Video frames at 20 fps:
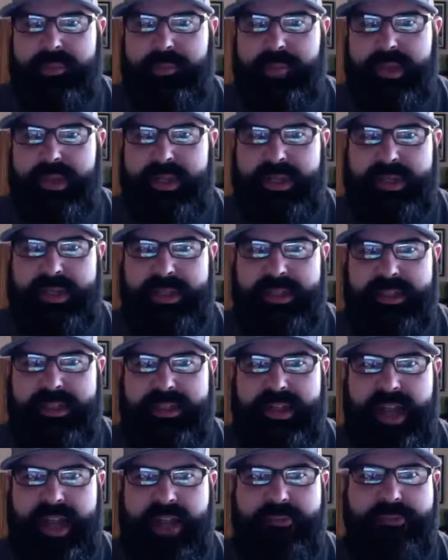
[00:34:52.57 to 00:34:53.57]
But
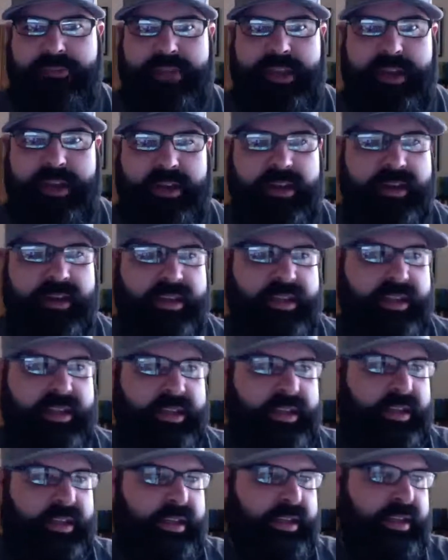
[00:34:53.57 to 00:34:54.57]
I figured
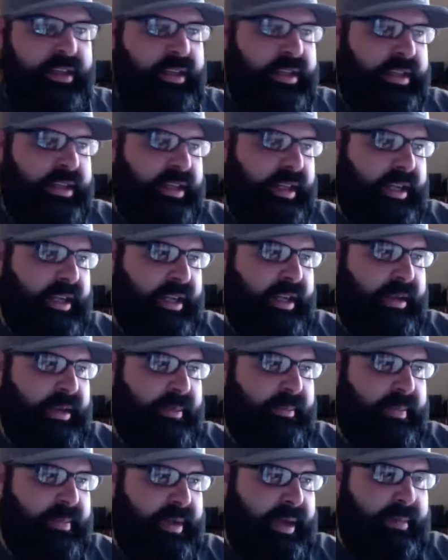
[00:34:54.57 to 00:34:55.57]

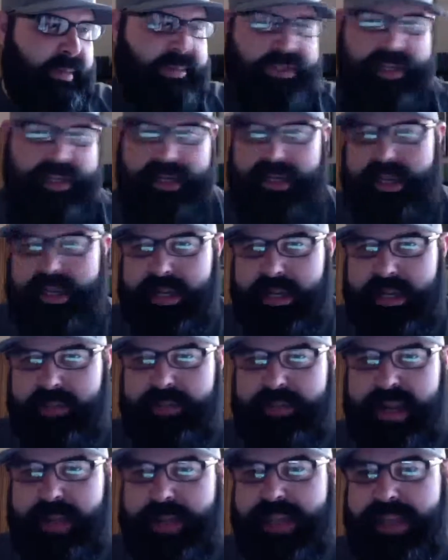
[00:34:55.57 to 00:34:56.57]
I'm sitting here
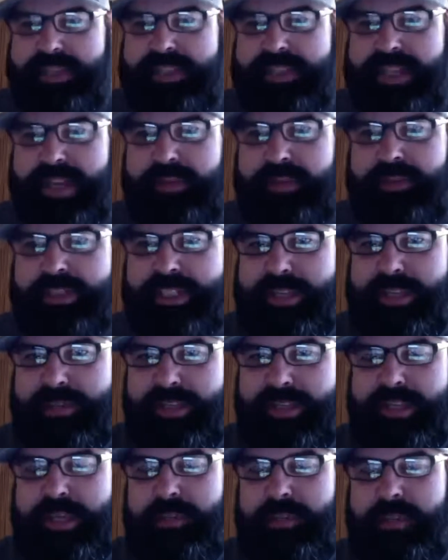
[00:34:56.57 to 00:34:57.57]
by myself.
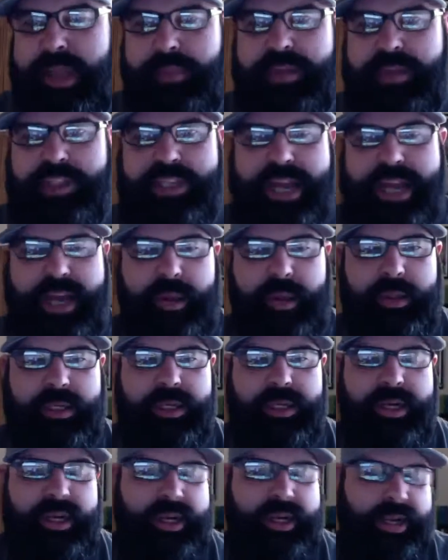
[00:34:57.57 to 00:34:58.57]
Stevie's at a baby
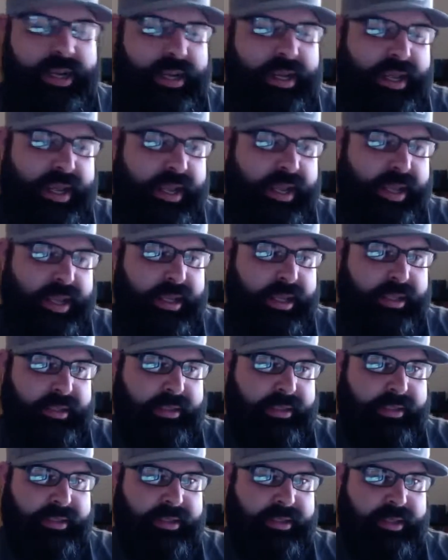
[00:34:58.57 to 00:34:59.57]
shower,
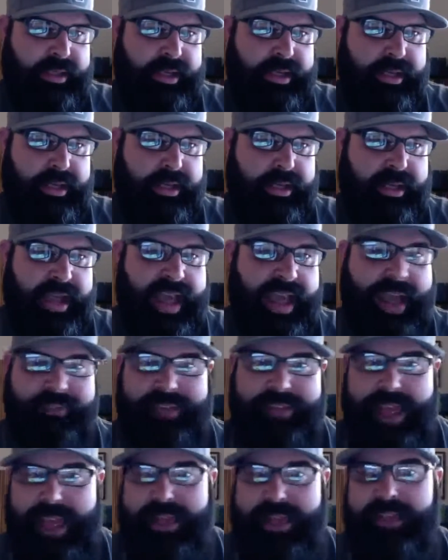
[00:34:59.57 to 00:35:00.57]
and I have
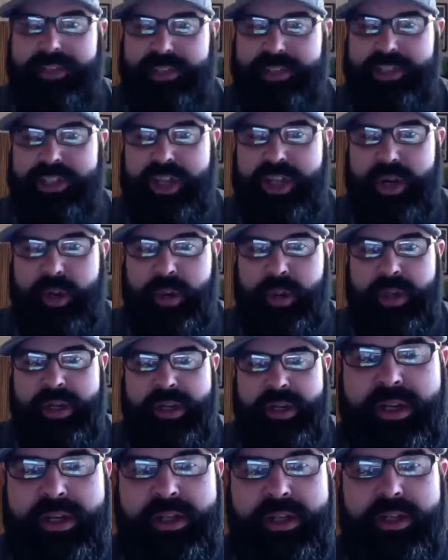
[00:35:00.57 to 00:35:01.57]
to edit the show.
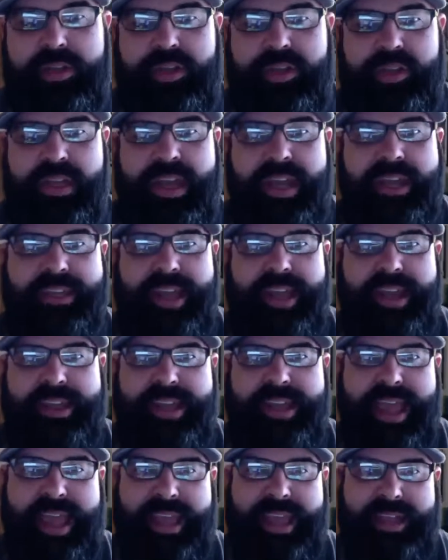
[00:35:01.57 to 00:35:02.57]
Usually I like
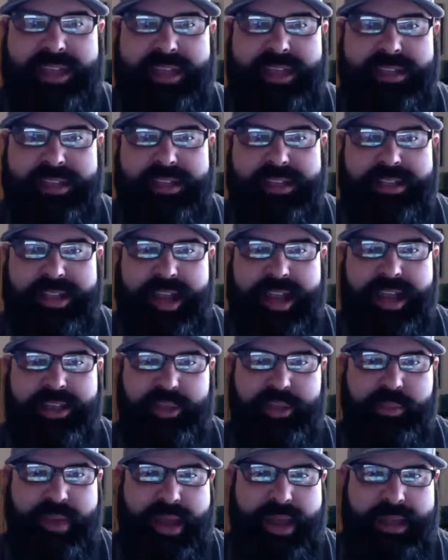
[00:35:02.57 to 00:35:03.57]
to edit the
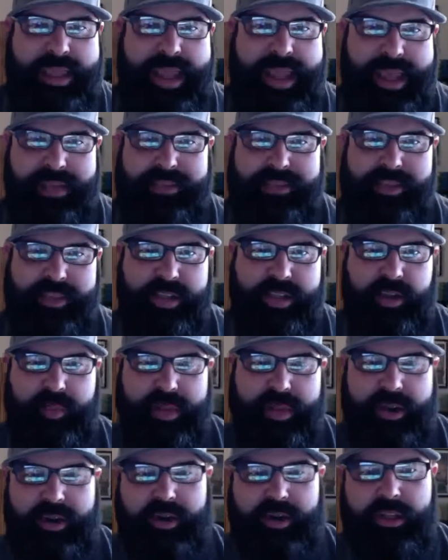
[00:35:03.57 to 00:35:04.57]
Kaiju Podcast a little
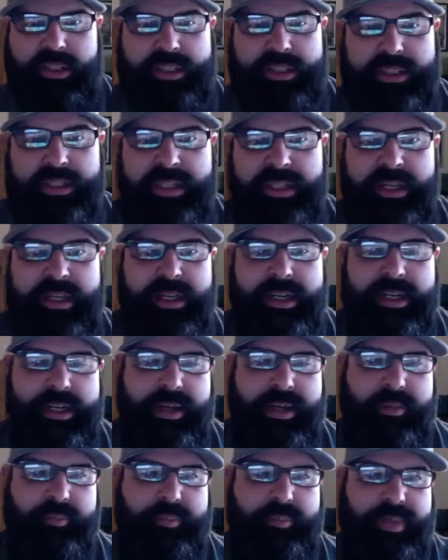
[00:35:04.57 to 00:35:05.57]
bit earlier,
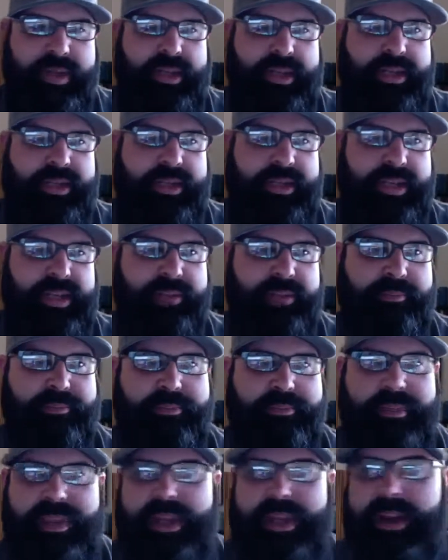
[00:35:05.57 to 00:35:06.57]
but
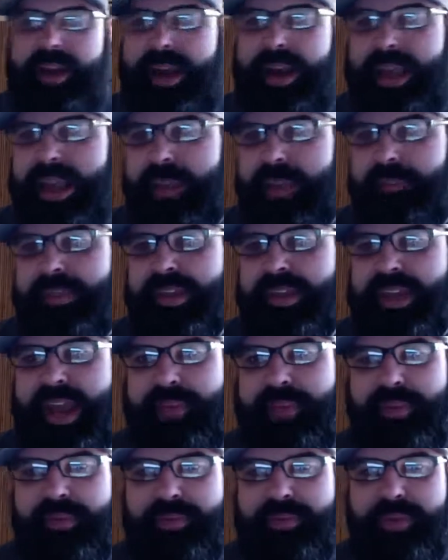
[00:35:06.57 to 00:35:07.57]
here I am the
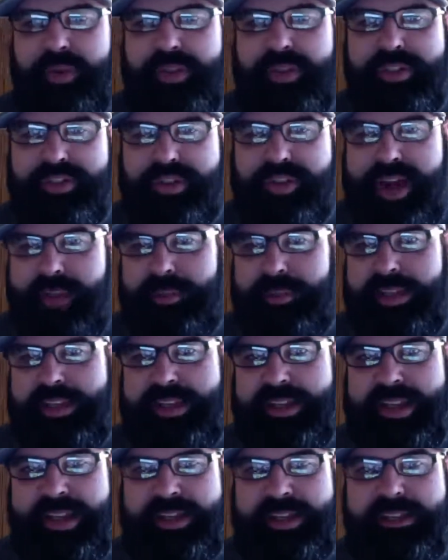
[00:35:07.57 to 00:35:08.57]
night before scrambling
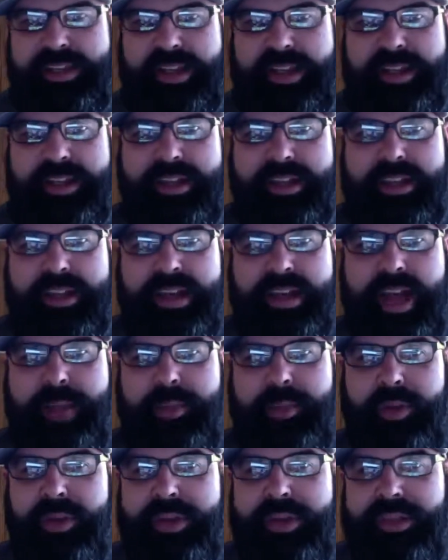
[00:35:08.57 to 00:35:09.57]
to get it done.
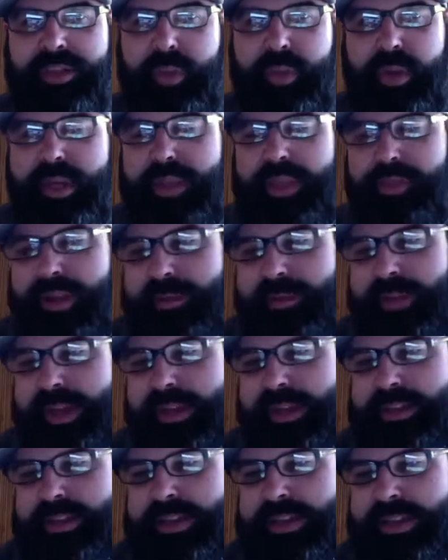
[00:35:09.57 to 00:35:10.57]
I'm only 23
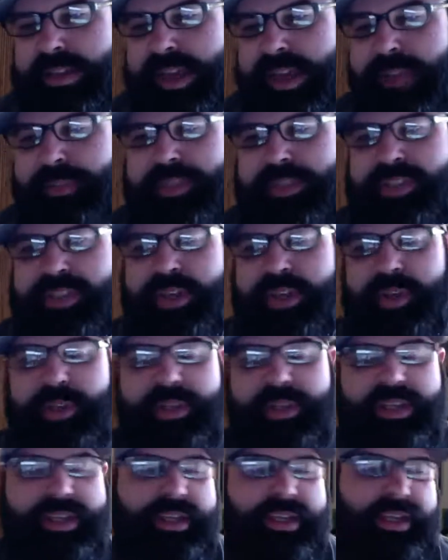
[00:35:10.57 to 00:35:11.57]
minutes into the
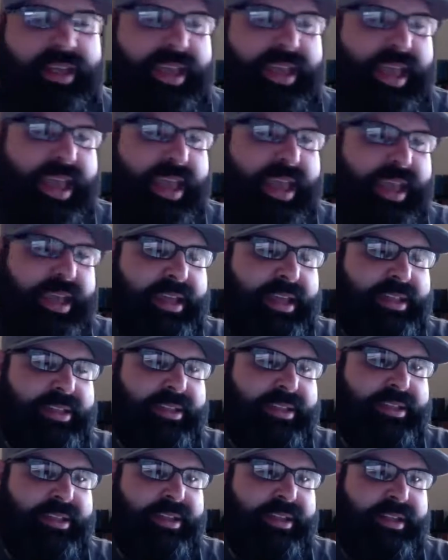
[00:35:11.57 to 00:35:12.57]
episode,
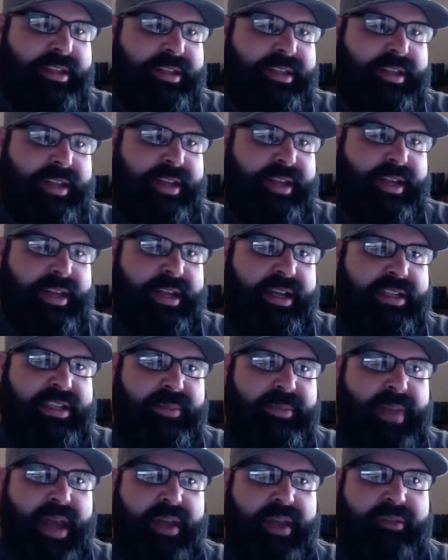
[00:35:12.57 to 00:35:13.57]
and it's
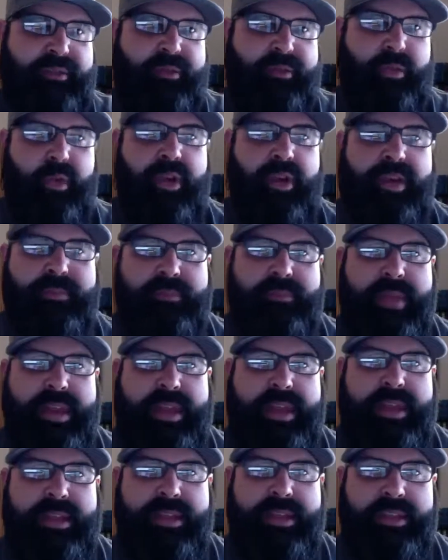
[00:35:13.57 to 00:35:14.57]
about a
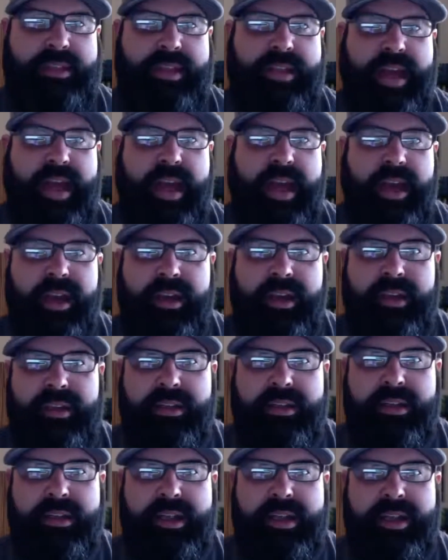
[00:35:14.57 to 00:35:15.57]
40-minute long
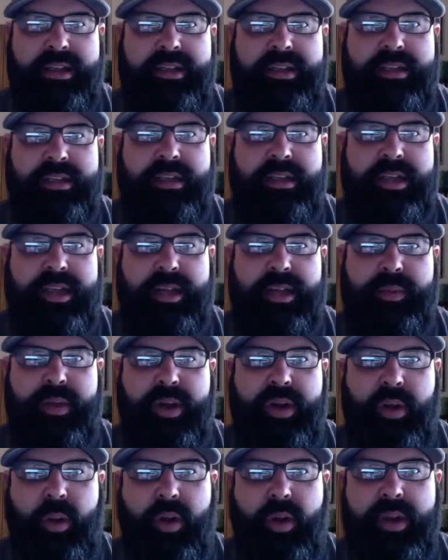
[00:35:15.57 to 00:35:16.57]

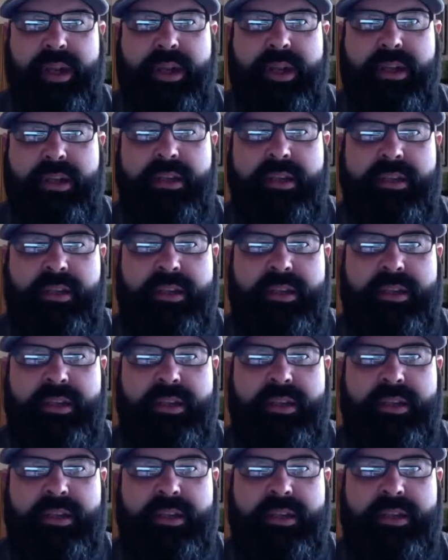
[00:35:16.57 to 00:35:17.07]
recording.